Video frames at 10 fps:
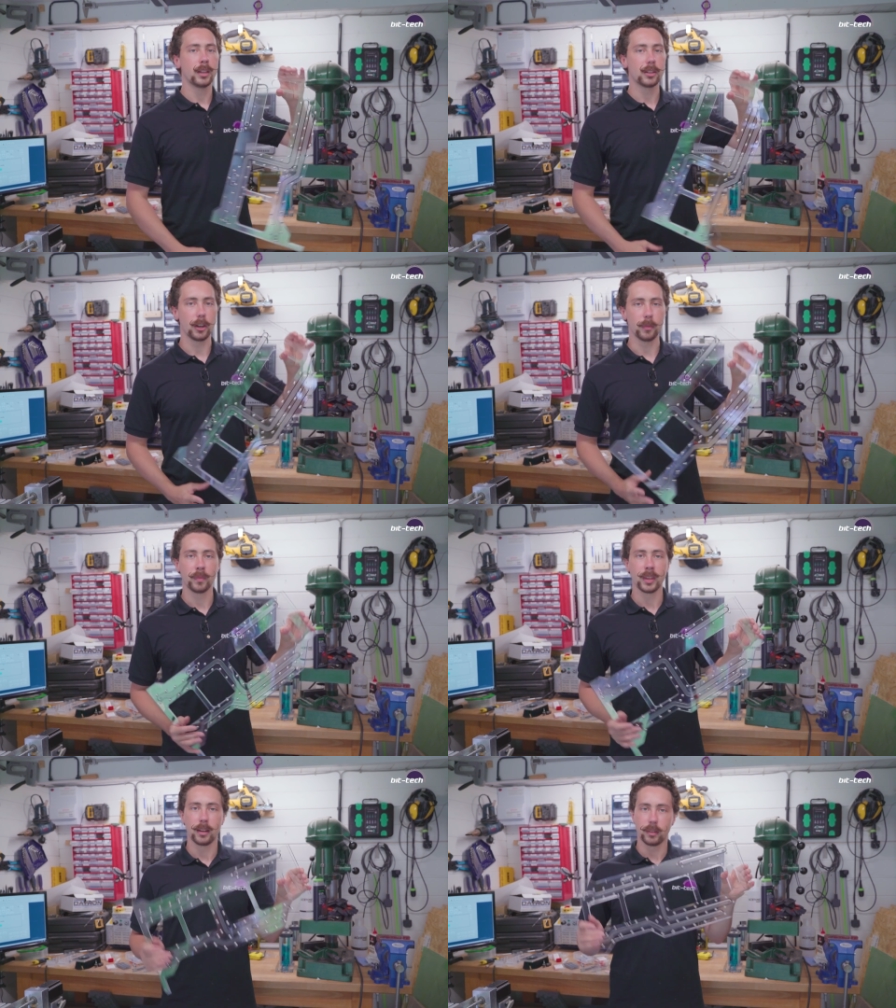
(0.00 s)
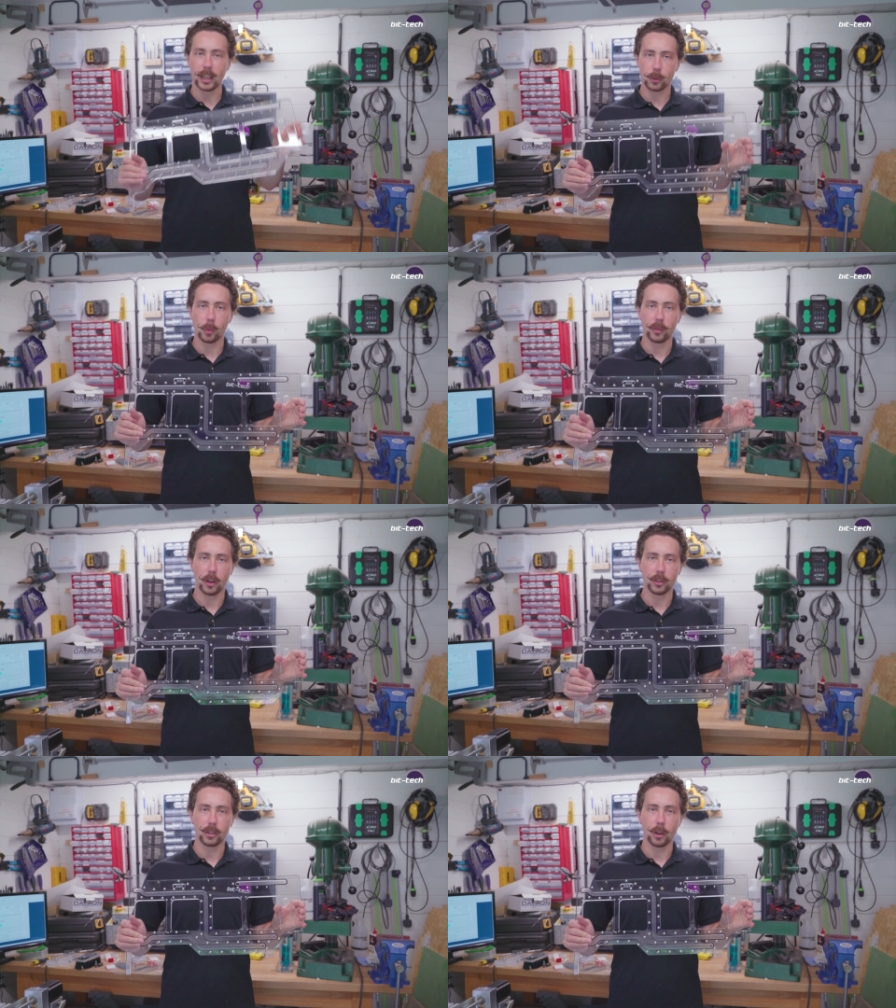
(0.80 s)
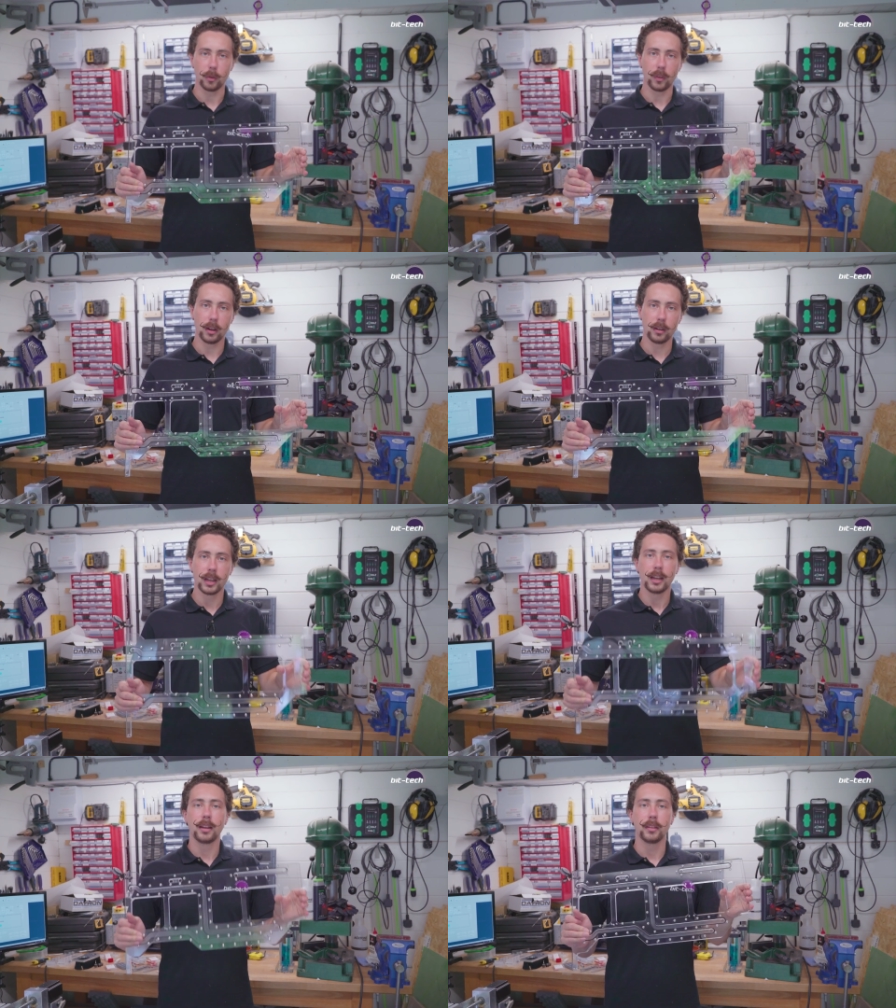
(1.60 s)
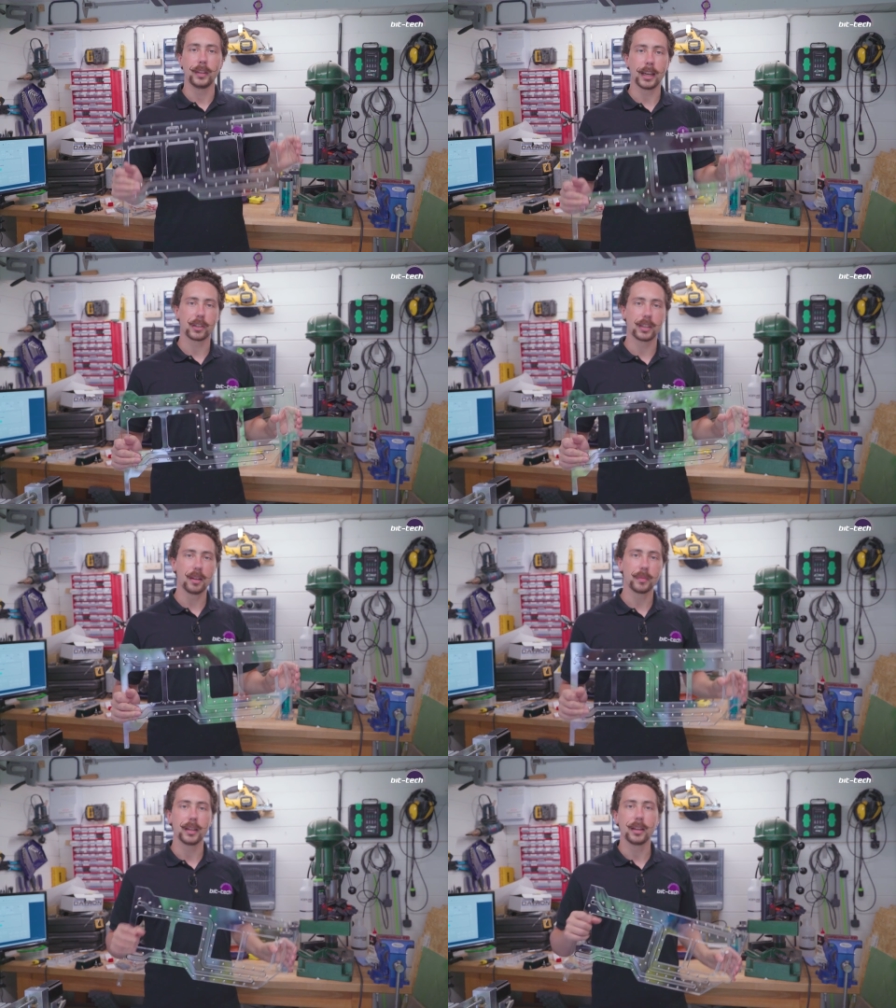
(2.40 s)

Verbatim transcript: So that's what we've gone so far. Next step